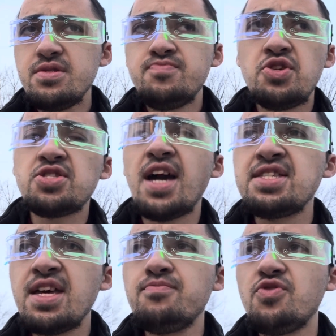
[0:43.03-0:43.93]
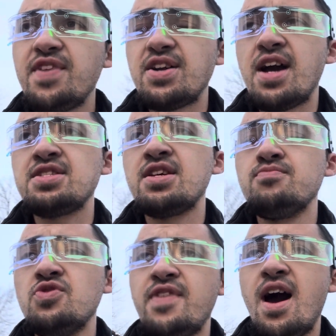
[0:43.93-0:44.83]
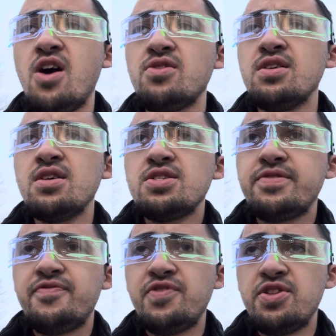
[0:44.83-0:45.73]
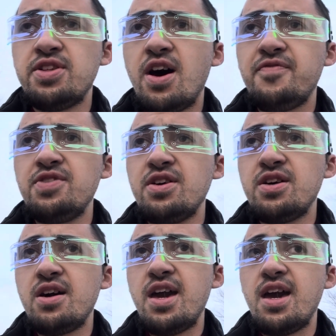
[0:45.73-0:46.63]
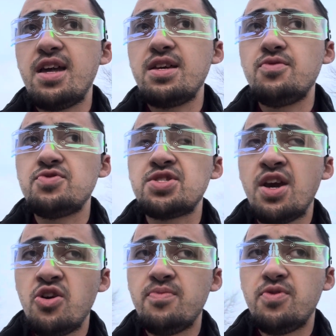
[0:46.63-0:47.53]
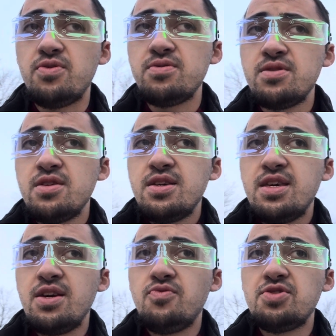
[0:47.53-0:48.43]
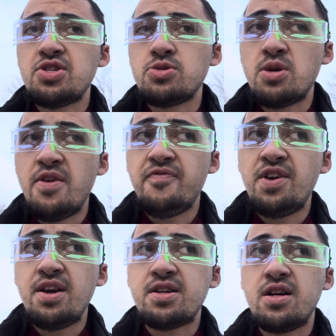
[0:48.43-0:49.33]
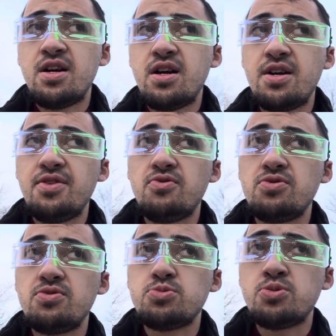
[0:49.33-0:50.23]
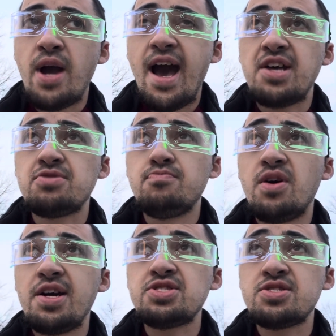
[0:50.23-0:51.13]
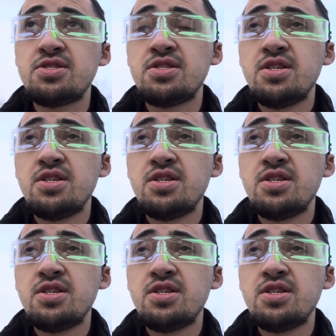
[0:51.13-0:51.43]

because I did move out. I did move out to Philadelphia, and it was terrible. It was horrific. There were rats, mice,